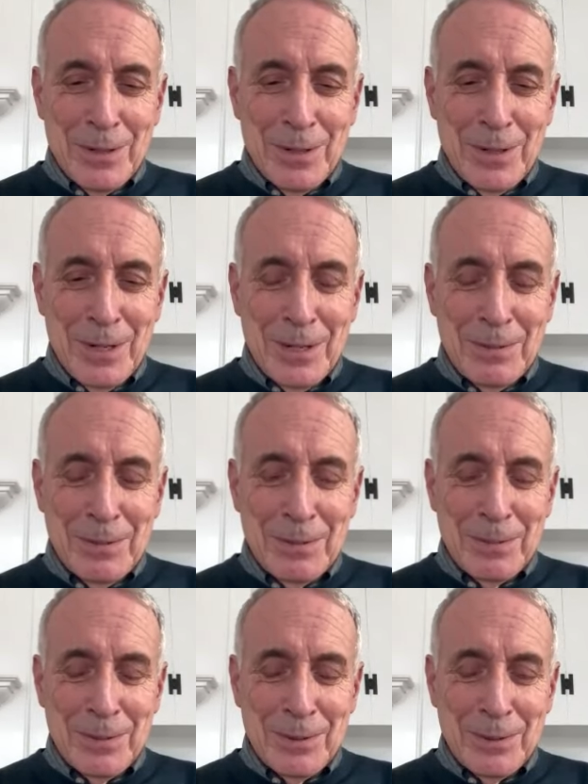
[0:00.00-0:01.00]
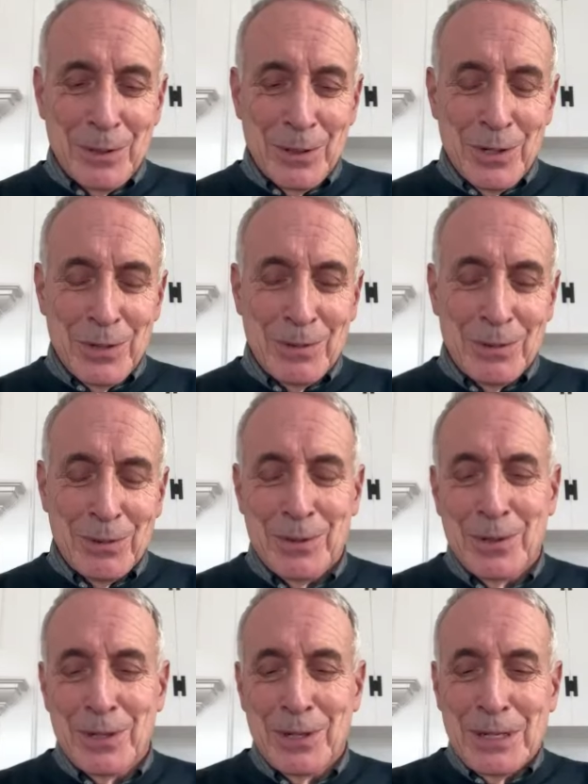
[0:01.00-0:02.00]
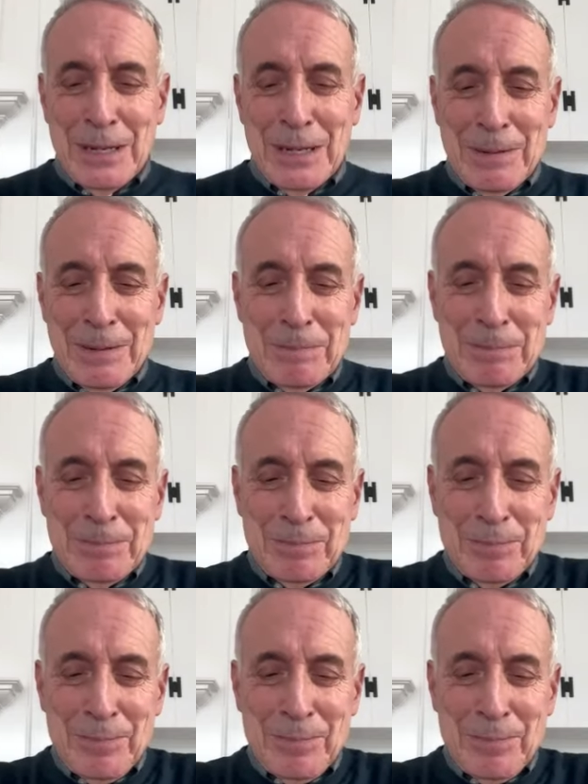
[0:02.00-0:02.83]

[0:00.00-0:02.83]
uh, good good um,